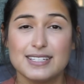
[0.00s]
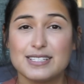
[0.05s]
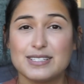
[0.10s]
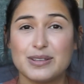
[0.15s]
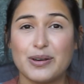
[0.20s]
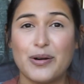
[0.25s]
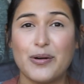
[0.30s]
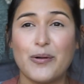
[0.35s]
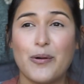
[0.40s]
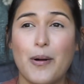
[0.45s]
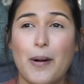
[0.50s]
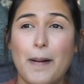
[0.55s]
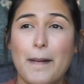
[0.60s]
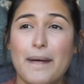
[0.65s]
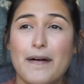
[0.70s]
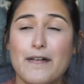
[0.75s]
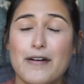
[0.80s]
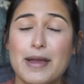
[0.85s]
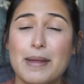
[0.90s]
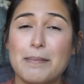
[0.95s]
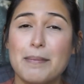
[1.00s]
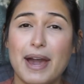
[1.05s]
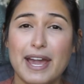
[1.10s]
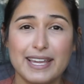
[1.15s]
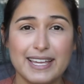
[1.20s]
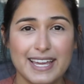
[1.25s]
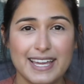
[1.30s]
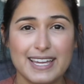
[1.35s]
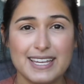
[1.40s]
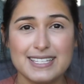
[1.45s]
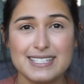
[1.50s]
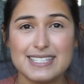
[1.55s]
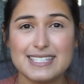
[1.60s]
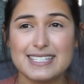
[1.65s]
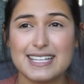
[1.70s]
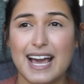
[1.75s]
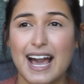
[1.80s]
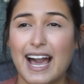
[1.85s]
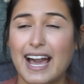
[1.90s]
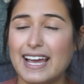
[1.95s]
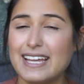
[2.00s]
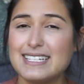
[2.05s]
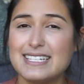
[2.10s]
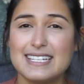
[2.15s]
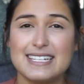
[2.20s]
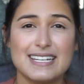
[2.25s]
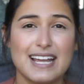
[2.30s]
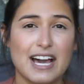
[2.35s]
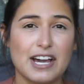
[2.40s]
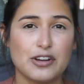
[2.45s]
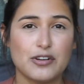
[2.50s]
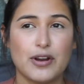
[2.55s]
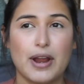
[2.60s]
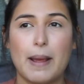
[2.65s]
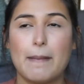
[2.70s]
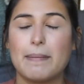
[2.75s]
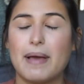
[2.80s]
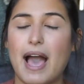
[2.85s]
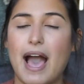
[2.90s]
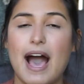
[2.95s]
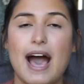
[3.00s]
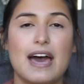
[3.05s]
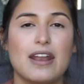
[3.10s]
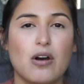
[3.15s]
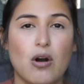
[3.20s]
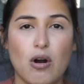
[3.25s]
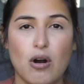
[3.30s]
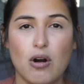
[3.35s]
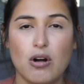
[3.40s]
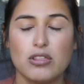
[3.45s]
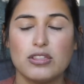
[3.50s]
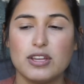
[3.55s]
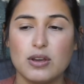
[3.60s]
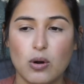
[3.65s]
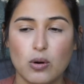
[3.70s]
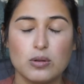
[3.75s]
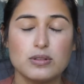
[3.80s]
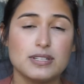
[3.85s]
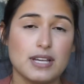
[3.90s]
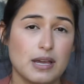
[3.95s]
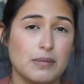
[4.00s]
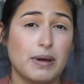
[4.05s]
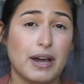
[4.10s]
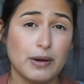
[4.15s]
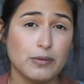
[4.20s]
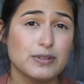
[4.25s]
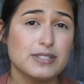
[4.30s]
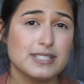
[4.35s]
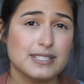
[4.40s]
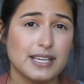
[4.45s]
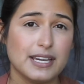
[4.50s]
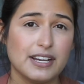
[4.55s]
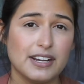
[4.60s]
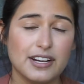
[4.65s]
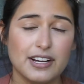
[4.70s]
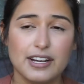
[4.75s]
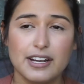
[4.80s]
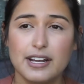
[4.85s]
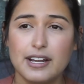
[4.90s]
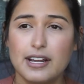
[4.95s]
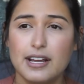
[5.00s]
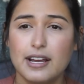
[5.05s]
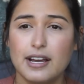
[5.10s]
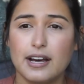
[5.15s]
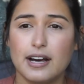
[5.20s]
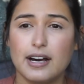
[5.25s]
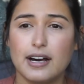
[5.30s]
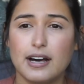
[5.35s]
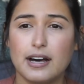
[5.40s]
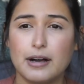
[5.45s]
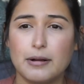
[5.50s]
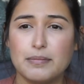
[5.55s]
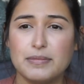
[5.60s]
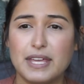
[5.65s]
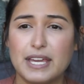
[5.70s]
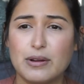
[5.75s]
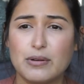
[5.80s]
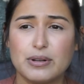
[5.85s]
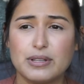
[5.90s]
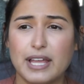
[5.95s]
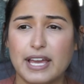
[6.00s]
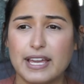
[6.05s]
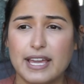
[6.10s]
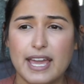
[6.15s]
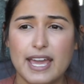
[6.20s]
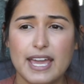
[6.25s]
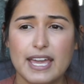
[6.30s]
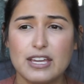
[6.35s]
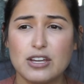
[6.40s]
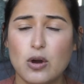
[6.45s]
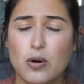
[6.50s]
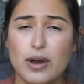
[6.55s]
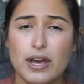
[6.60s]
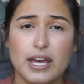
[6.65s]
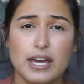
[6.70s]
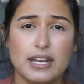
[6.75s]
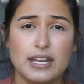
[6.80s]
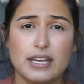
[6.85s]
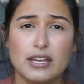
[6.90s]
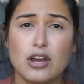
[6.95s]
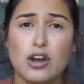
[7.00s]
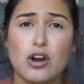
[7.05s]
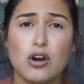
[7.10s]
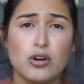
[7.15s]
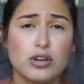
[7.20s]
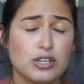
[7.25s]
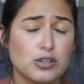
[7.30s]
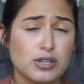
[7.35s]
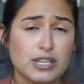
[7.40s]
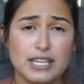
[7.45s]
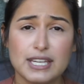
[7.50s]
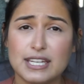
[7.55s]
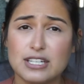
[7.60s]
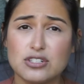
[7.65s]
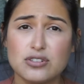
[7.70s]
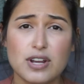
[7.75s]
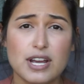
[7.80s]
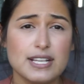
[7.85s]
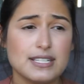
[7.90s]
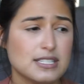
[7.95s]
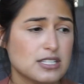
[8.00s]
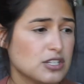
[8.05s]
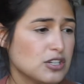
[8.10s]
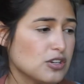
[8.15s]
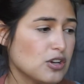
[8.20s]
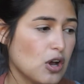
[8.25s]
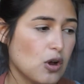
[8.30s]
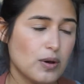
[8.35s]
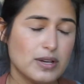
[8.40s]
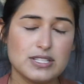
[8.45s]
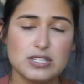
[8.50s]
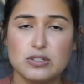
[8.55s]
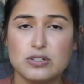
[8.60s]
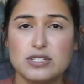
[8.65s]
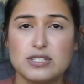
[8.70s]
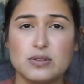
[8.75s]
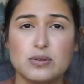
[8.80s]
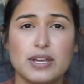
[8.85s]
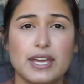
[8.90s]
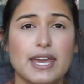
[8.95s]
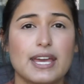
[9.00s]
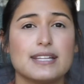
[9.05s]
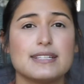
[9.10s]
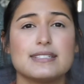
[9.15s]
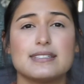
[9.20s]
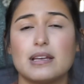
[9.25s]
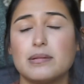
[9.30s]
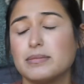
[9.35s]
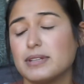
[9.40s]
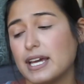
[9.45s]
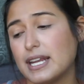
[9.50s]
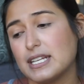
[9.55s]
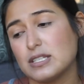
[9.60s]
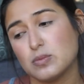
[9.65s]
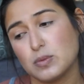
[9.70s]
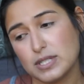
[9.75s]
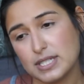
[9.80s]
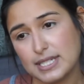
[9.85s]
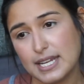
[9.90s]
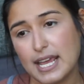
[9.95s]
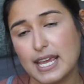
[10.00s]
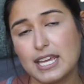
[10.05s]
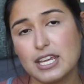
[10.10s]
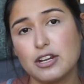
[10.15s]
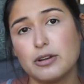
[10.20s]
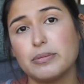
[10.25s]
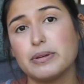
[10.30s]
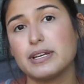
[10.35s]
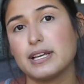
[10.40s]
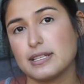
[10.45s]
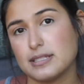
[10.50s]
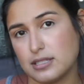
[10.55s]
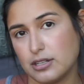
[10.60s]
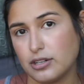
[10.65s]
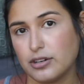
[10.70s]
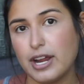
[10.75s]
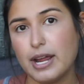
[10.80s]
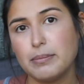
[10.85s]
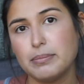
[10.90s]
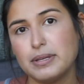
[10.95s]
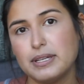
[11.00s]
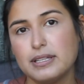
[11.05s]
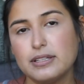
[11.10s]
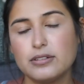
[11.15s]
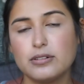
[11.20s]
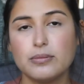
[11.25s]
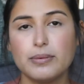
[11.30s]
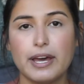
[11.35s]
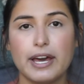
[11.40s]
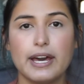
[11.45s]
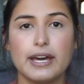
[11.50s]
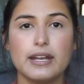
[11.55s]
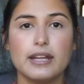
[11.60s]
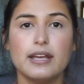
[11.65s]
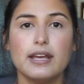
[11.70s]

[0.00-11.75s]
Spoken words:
So in my case, I did not cramp at all the whole time I was there. They were like, hey, go ahead and go. You can get dressed and go as soon as you can. Some ladies will stay here because they're cramping a little bad.